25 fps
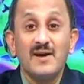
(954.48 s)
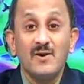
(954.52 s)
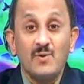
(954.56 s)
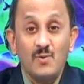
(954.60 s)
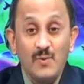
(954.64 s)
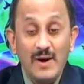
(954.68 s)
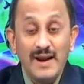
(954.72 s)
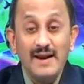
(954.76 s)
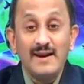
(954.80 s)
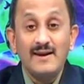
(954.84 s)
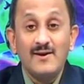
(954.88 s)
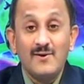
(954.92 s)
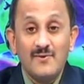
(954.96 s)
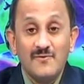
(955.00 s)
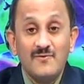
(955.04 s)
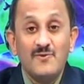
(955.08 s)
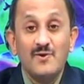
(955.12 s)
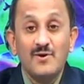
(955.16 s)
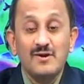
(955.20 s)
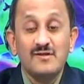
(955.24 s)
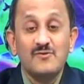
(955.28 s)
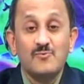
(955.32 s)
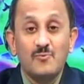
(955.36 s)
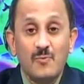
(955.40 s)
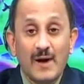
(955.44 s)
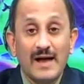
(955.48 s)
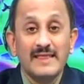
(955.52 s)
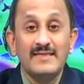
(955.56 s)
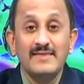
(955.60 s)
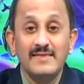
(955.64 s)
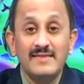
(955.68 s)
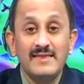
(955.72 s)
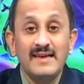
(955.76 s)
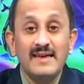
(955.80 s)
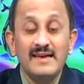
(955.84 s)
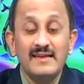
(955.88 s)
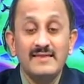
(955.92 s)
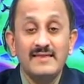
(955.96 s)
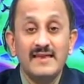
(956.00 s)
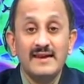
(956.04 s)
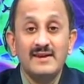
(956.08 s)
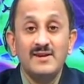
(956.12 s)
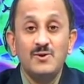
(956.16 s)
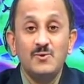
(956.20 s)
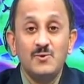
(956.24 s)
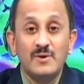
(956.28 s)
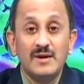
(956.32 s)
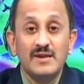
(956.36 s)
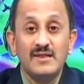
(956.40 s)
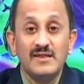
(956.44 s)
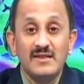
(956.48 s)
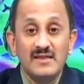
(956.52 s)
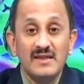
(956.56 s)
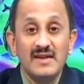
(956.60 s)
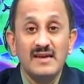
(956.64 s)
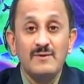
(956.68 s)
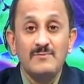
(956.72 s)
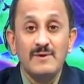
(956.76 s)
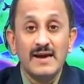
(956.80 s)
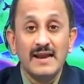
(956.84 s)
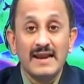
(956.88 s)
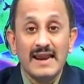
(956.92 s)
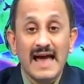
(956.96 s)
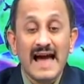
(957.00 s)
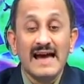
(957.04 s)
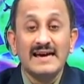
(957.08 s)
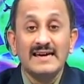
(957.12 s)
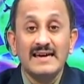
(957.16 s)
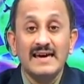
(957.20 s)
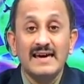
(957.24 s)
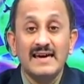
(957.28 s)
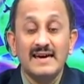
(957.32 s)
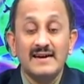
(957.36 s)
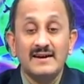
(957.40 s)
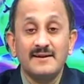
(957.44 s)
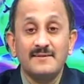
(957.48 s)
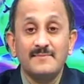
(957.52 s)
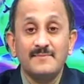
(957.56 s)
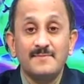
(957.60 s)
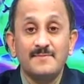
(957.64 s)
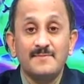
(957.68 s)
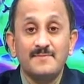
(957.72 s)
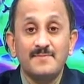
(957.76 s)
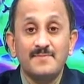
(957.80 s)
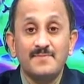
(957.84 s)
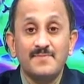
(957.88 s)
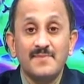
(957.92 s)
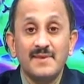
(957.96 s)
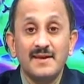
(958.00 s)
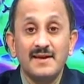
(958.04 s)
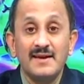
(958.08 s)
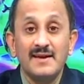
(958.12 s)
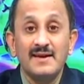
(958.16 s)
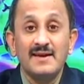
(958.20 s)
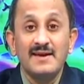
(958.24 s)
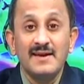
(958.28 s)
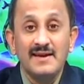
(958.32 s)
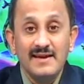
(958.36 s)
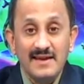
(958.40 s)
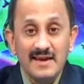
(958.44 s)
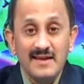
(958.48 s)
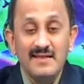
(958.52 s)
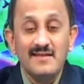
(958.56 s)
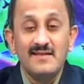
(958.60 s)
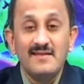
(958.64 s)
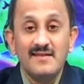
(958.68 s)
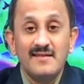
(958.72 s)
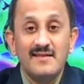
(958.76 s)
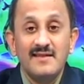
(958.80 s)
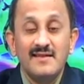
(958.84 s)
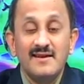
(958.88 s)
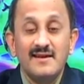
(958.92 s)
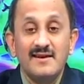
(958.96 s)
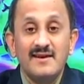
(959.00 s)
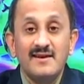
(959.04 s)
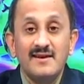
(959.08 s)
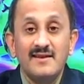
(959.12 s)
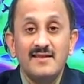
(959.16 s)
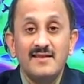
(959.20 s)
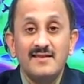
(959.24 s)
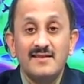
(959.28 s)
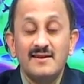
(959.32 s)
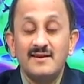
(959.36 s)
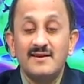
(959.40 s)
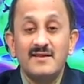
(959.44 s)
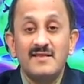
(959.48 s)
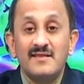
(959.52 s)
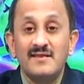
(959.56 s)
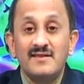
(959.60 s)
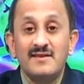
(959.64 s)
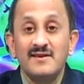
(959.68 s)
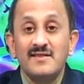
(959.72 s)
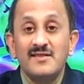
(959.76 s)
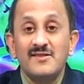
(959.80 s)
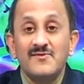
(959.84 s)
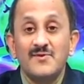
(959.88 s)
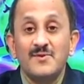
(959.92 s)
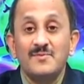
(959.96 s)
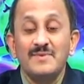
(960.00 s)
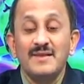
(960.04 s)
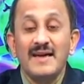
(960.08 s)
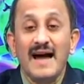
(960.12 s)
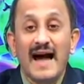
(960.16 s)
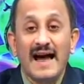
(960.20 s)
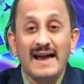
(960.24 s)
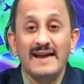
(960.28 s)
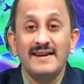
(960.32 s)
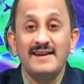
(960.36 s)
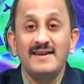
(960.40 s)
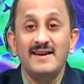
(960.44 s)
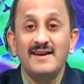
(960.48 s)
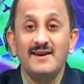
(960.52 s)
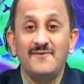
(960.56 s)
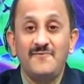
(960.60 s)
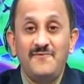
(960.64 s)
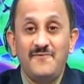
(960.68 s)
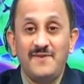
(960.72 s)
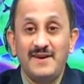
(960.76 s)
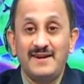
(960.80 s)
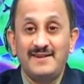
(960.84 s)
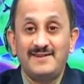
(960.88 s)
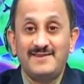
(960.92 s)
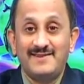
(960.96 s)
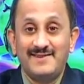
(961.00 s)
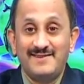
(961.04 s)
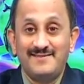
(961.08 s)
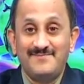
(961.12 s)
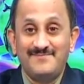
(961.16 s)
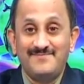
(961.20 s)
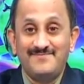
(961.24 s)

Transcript: Well, of course, one thing that you can see we are lacking is the distance from the ideal filter.